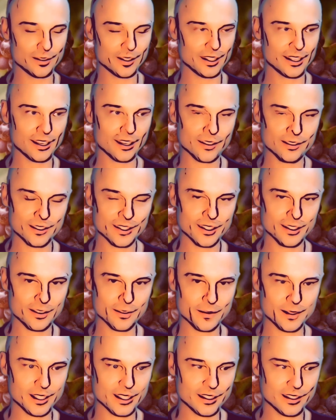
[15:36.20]
it down,
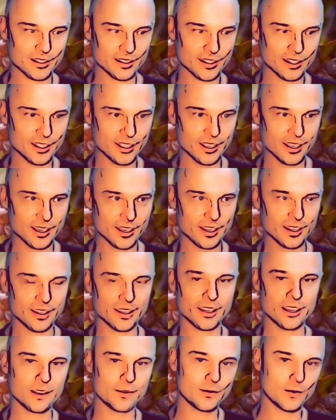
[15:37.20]
because
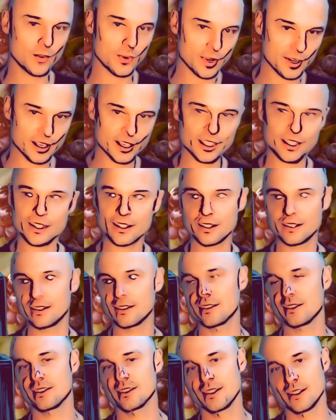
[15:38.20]
I am working and